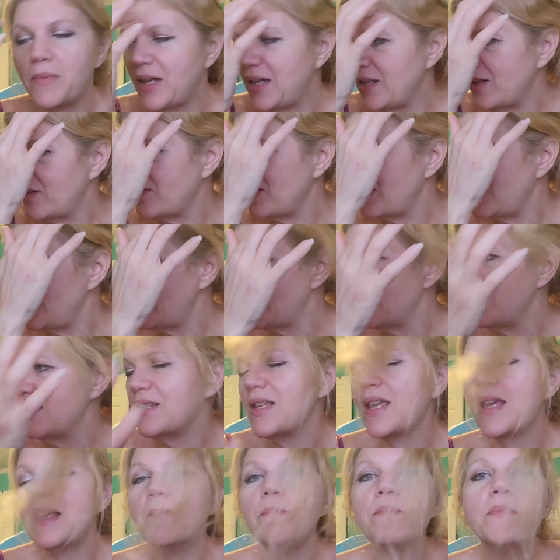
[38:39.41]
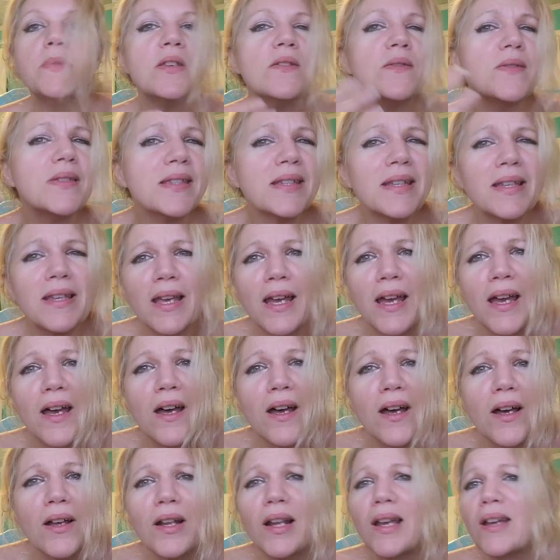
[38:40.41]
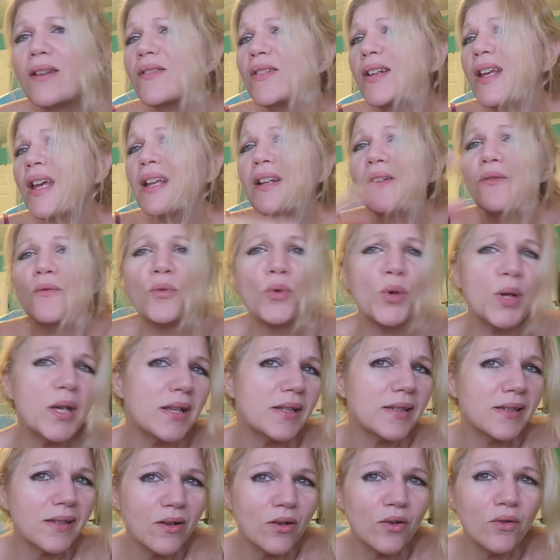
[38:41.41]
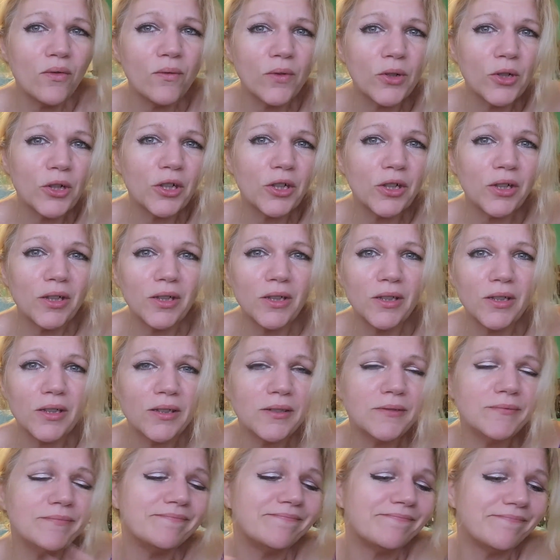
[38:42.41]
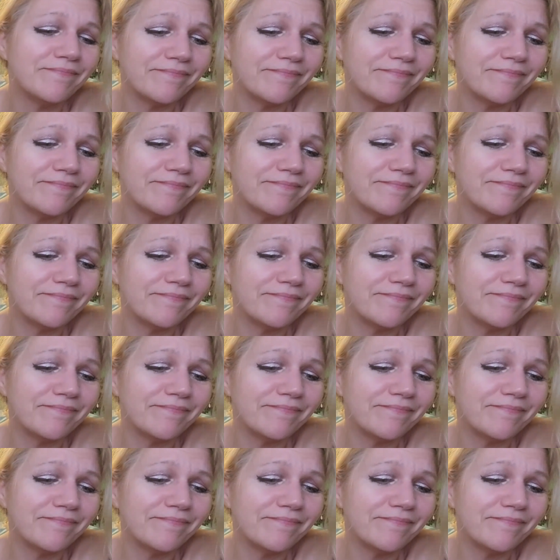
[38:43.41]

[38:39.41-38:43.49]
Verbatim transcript: Do. I don't know how to take music out. I don't know how to voice over.